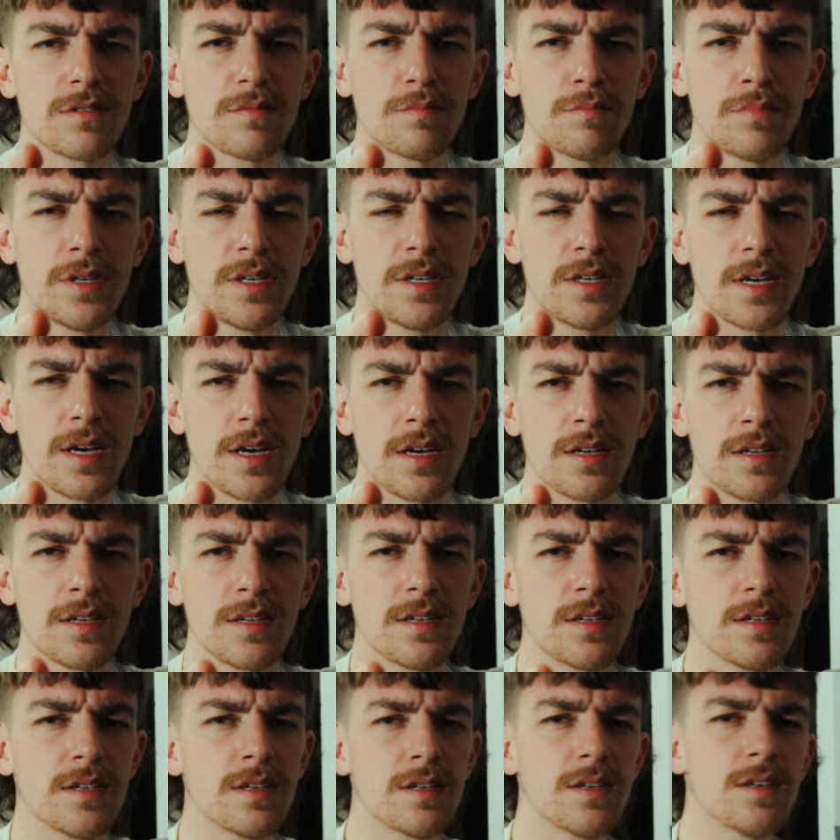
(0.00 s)
PK.
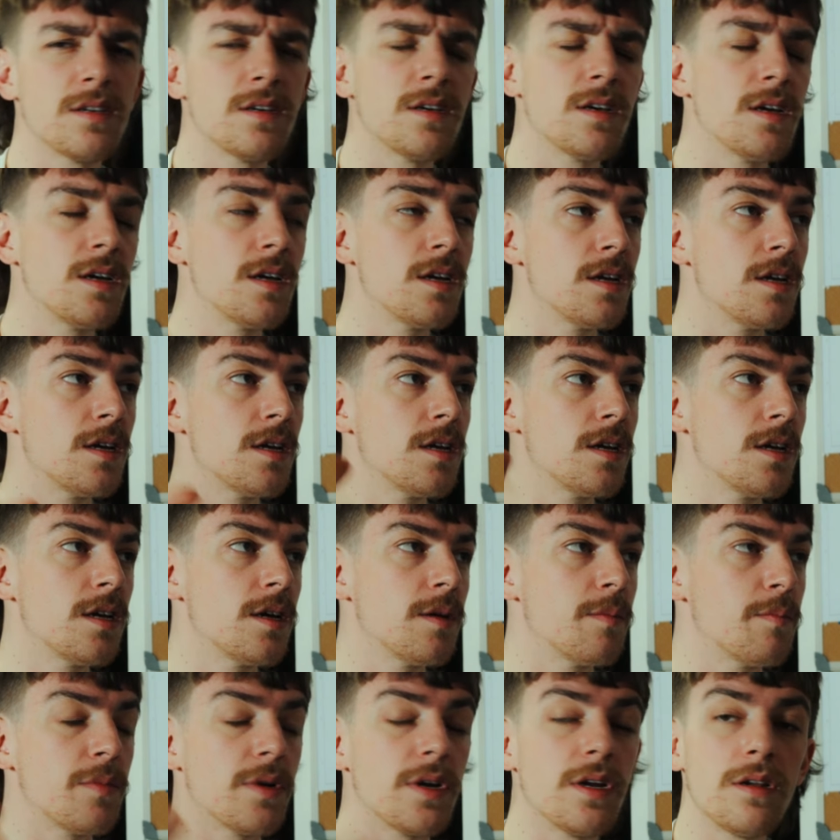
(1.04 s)

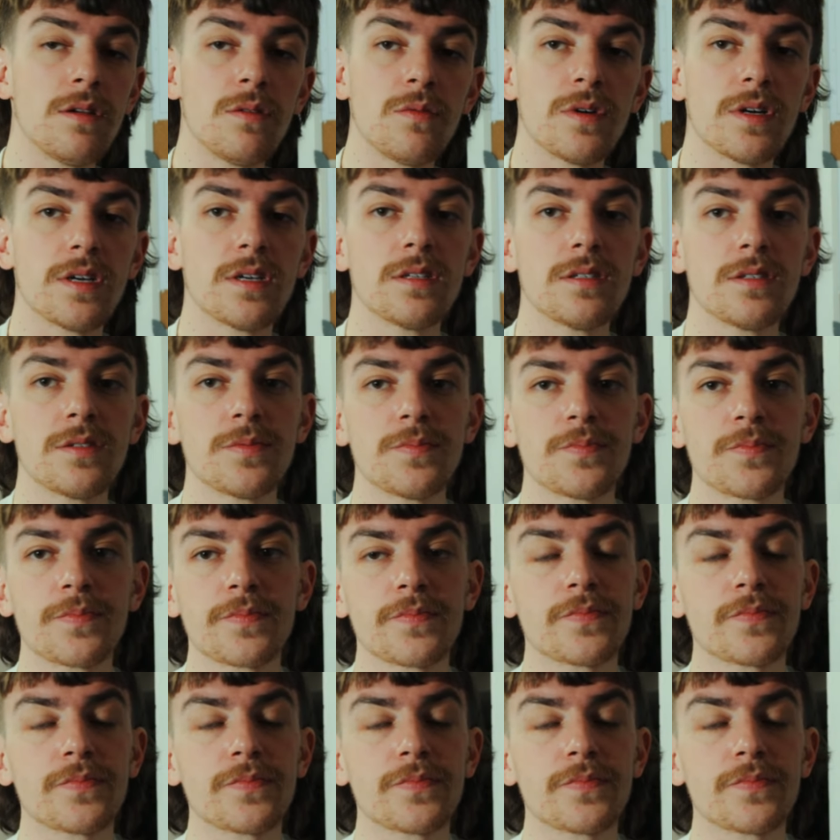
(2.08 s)
But anyways,